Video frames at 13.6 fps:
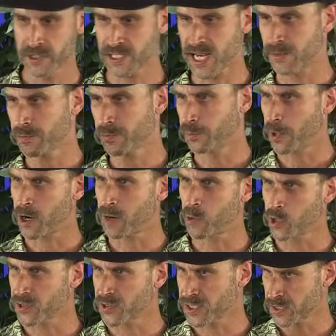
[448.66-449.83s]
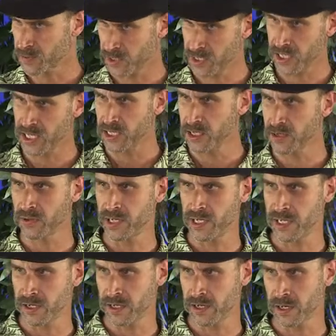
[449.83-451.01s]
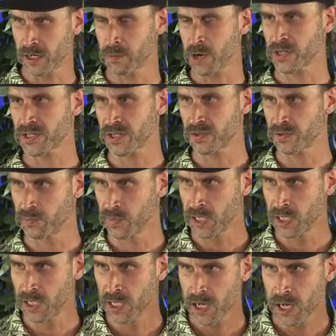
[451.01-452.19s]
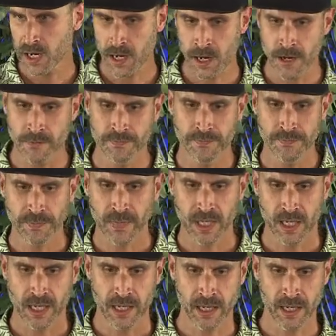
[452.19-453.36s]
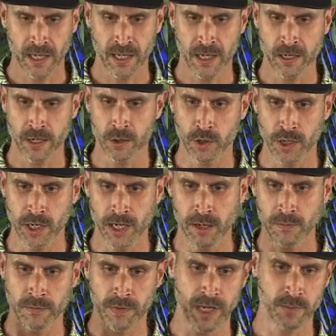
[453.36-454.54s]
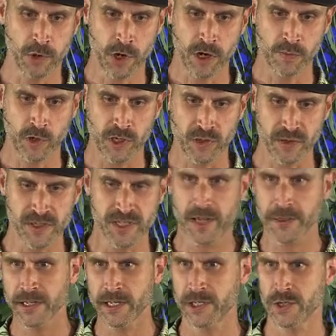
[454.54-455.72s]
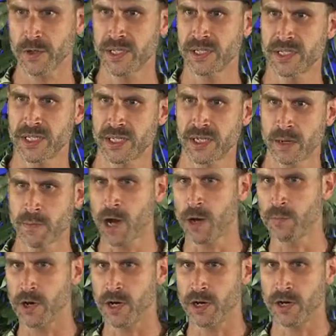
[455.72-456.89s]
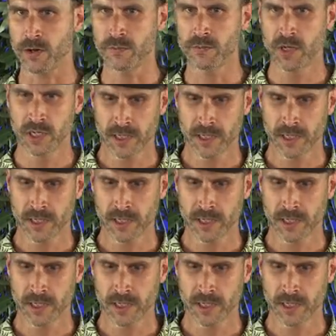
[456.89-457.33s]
example, palm oil is a, is a key ingredient in our bar soap. Um, and, and, and palm oil, there's nothing intrinsic about palm